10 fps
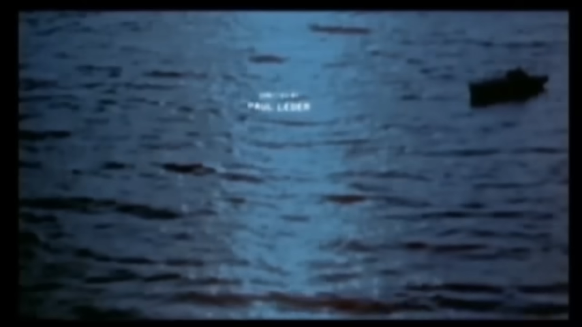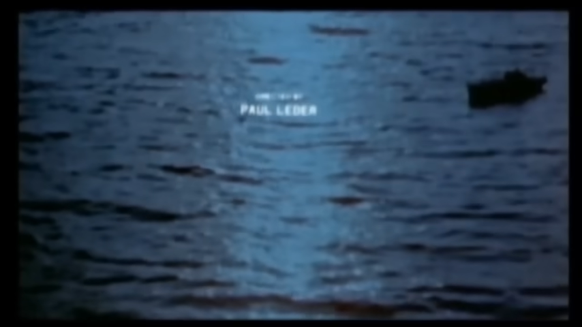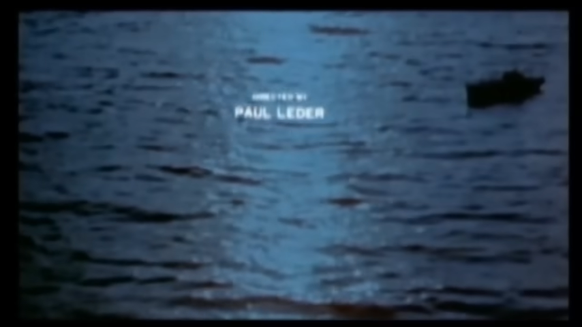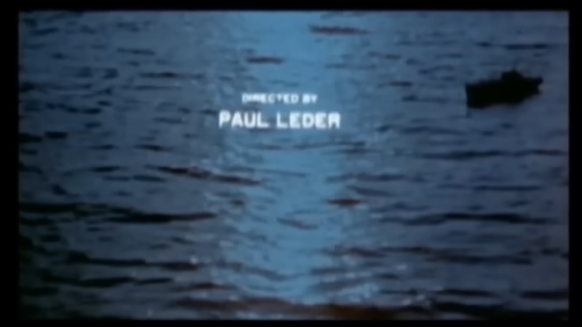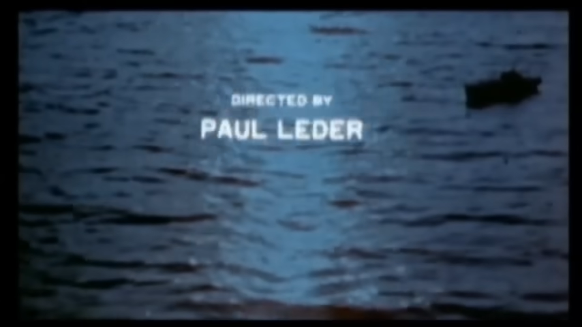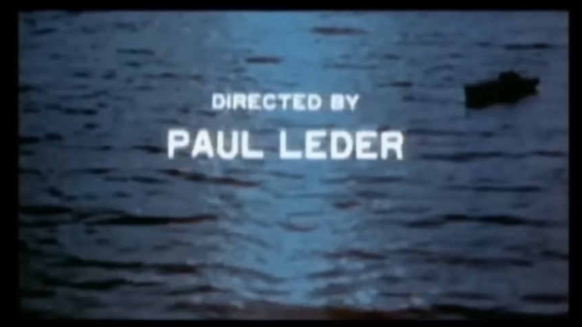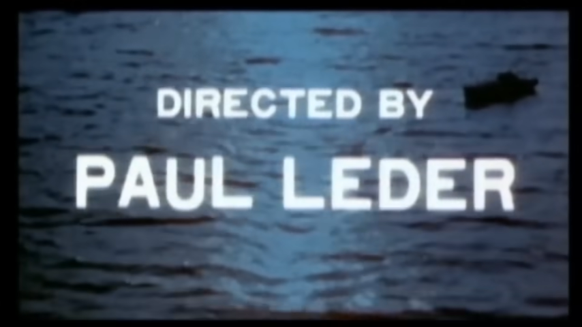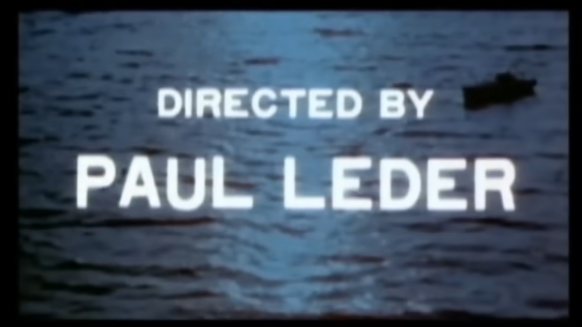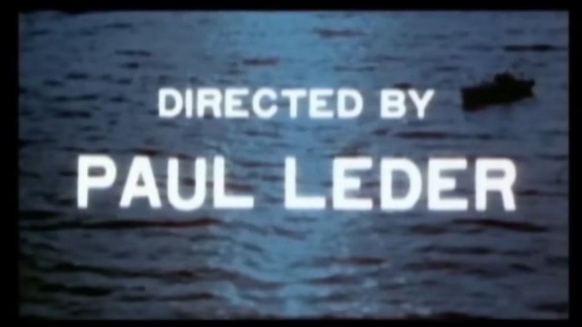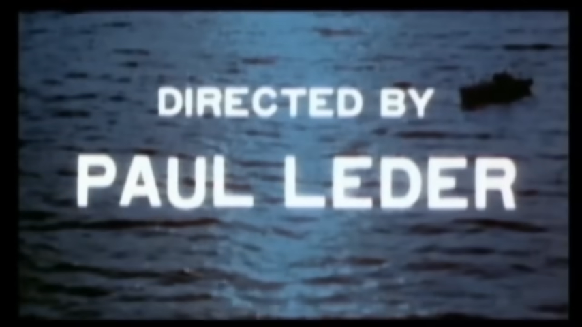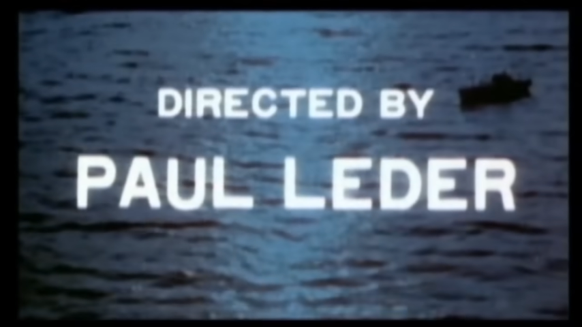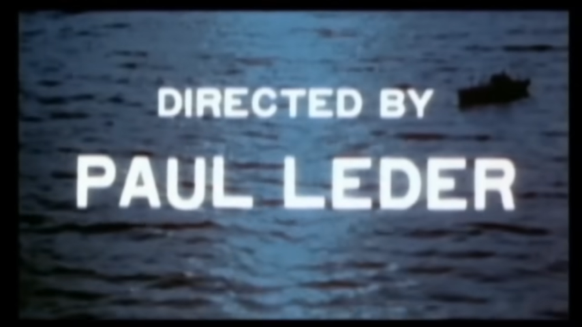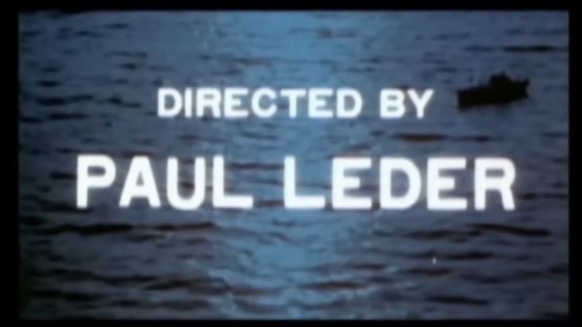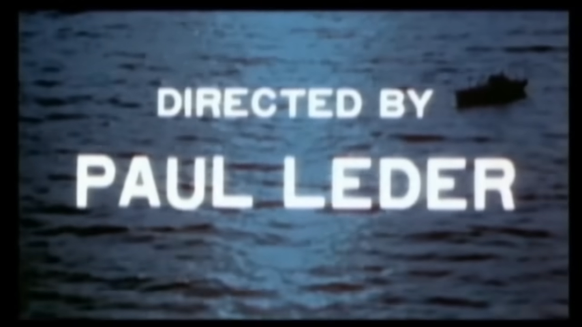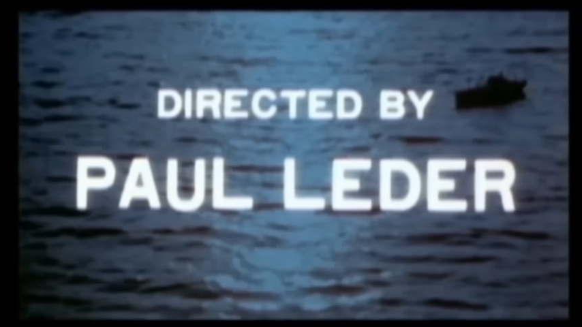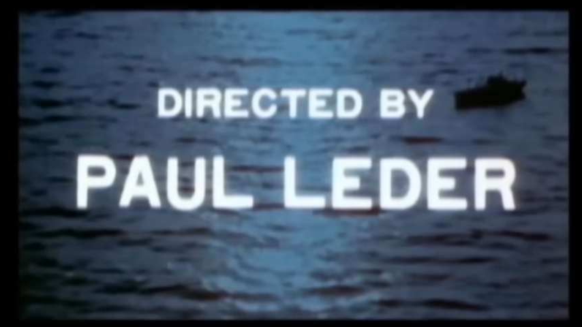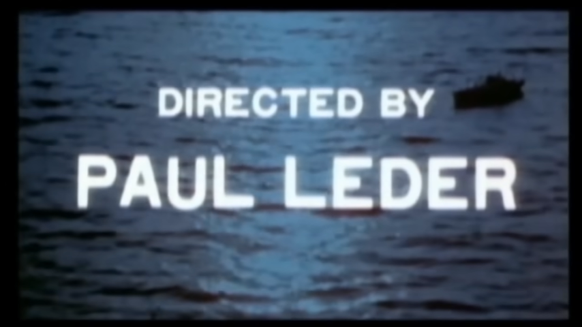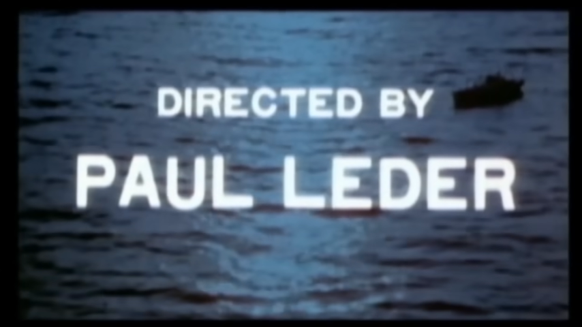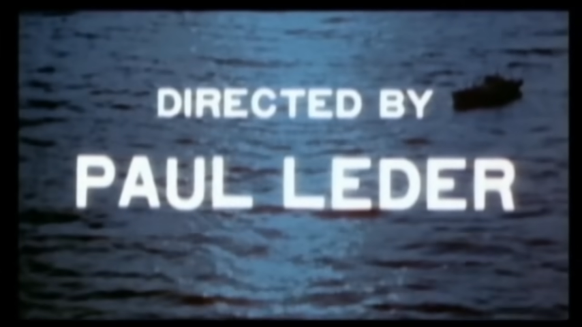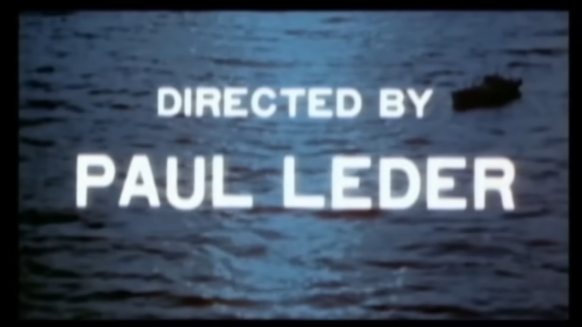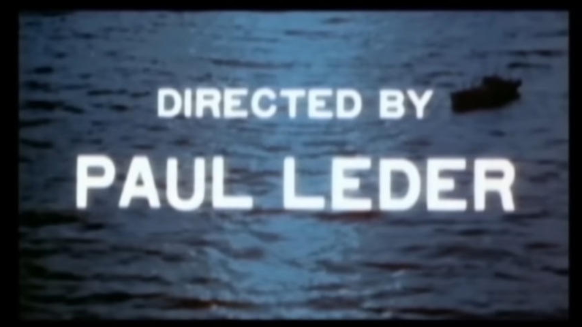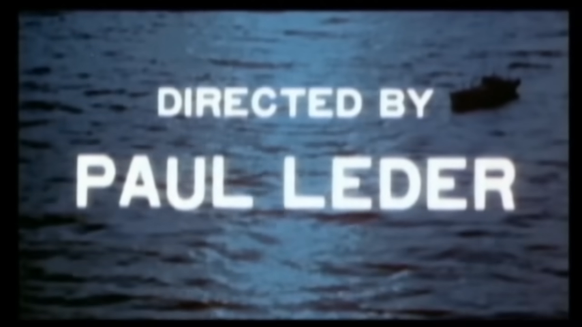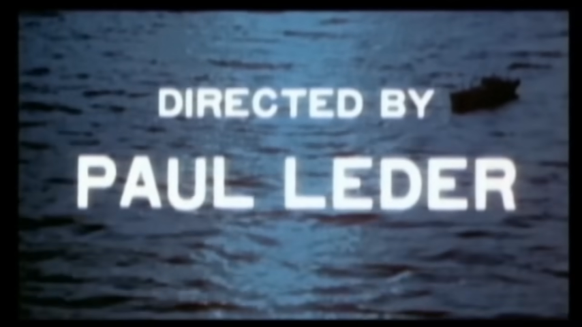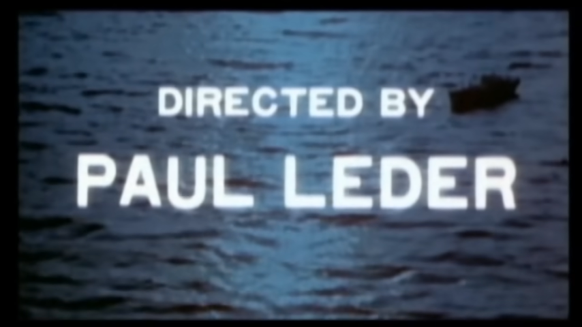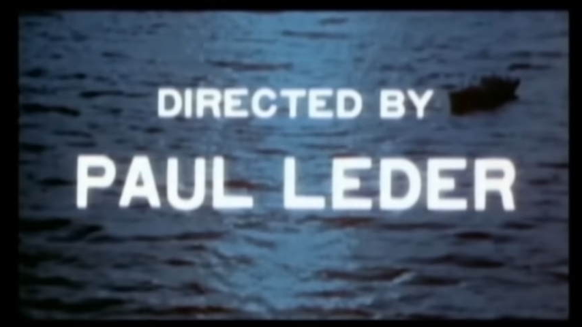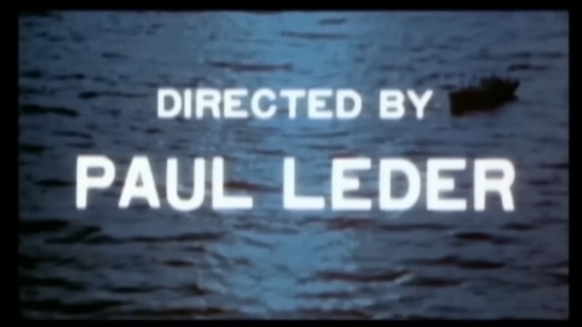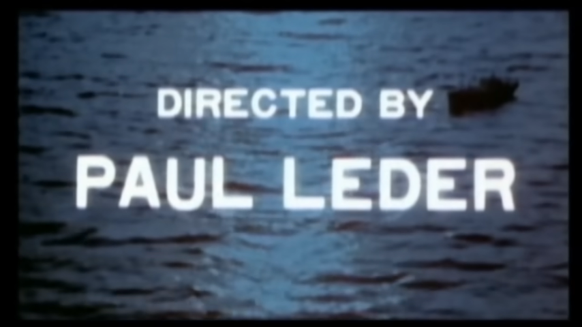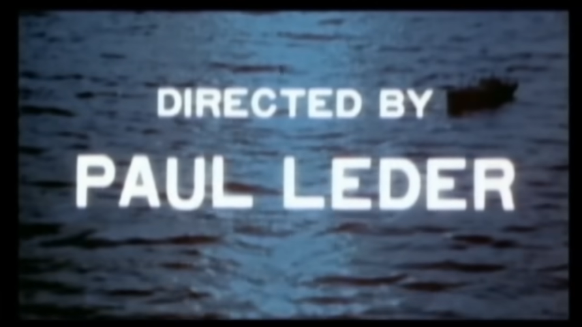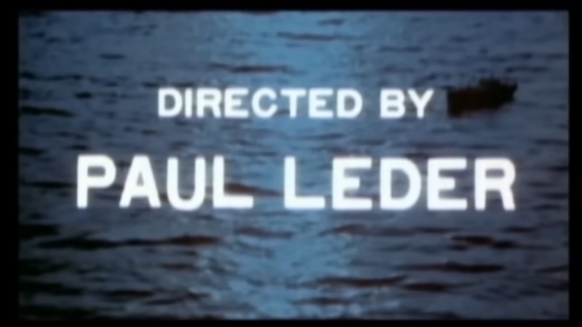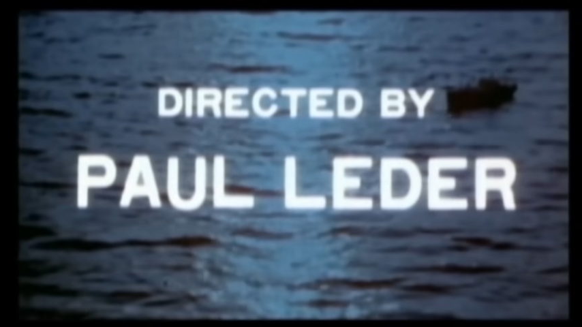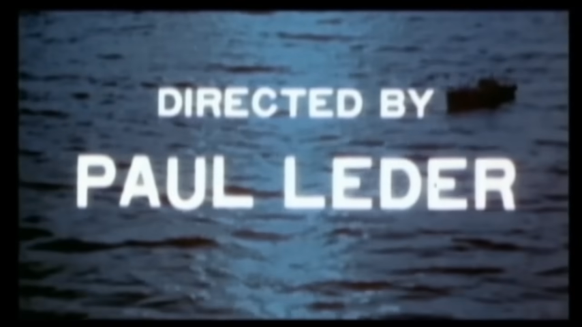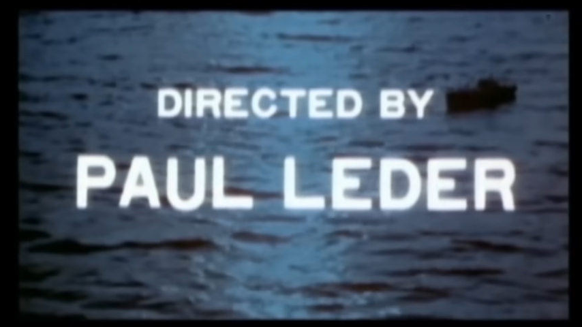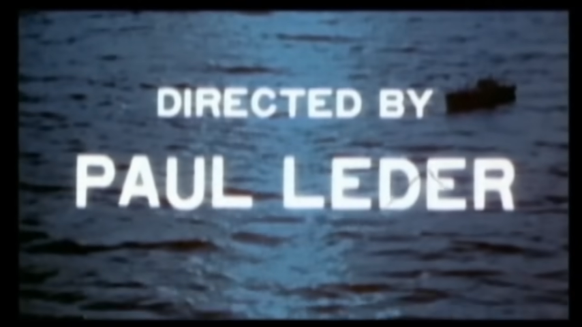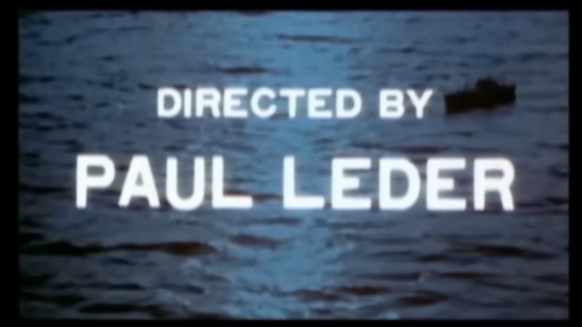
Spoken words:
Nobody's mouth can be seen.